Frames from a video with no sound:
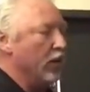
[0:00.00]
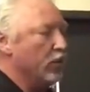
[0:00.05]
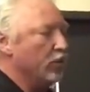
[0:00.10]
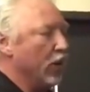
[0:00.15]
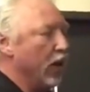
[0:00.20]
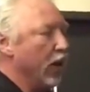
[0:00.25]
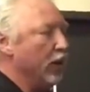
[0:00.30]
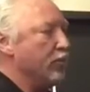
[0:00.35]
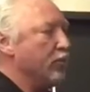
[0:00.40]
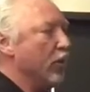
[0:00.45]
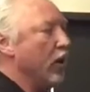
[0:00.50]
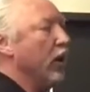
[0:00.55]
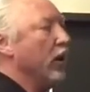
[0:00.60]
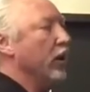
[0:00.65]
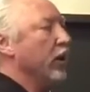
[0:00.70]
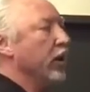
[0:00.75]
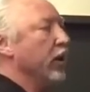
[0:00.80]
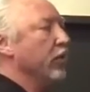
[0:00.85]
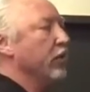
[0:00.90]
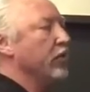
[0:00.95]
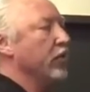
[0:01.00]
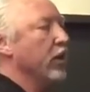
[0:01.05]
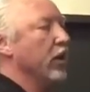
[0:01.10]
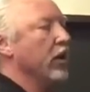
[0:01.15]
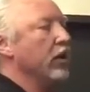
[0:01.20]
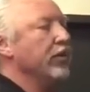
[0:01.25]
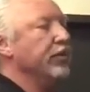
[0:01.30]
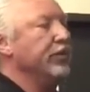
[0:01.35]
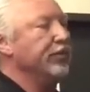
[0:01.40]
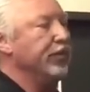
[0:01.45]
training partner gives you
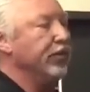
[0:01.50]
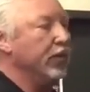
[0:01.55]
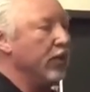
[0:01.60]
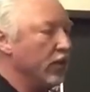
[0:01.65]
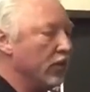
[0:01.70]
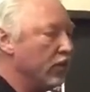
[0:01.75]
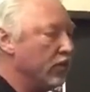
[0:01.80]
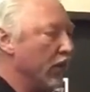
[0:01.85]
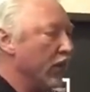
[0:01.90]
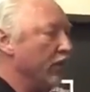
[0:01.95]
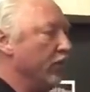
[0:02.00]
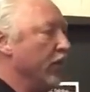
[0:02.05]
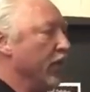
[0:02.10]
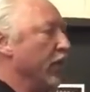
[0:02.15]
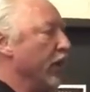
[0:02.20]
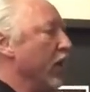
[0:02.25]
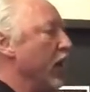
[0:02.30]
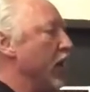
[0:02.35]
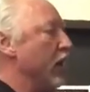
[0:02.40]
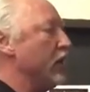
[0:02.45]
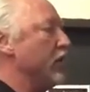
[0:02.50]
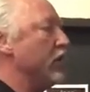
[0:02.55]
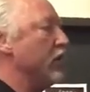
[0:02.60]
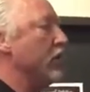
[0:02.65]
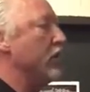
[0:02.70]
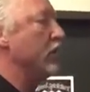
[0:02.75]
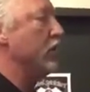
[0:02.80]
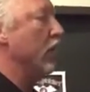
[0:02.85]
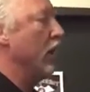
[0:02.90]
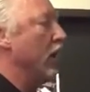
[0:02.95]
some
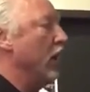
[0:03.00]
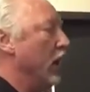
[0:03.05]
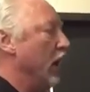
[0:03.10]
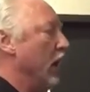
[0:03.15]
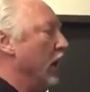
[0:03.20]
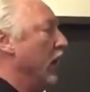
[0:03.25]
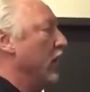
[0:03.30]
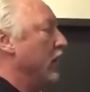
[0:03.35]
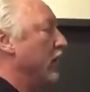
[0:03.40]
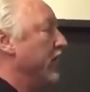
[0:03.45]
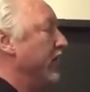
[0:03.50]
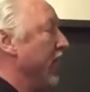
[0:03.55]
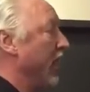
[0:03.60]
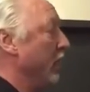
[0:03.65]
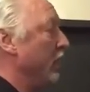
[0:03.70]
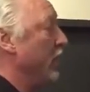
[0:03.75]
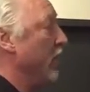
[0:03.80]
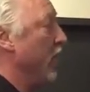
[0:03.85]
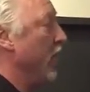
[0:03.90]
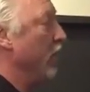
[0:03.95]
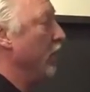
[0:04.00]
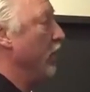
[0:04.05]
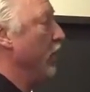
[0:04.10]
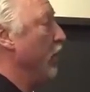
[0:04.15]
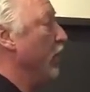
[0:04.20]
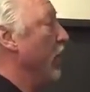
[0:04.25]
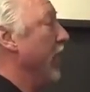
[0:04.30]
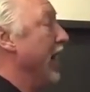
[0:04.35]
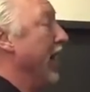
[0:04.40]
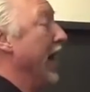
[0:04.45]
variations. the same time
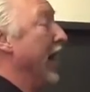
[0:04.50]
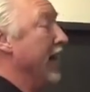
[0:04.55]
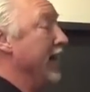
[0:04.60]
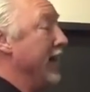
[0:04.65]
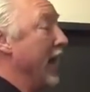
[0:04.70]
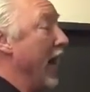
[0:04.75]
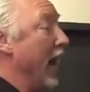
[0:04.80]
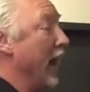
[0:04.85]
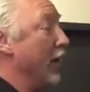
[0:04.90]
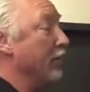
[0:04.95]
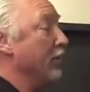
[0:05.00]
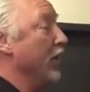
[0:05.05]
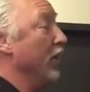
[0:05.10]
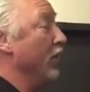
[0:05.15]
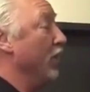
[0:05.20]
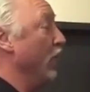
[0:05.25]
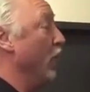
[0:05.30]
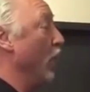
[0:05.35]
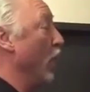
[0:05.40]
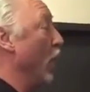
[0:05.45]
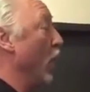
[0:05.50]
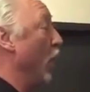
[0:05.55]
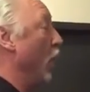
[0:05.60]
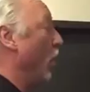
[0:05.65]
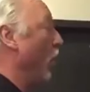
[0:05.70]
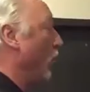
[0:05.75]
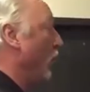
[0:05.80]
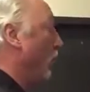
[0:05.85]
you adapt and flow.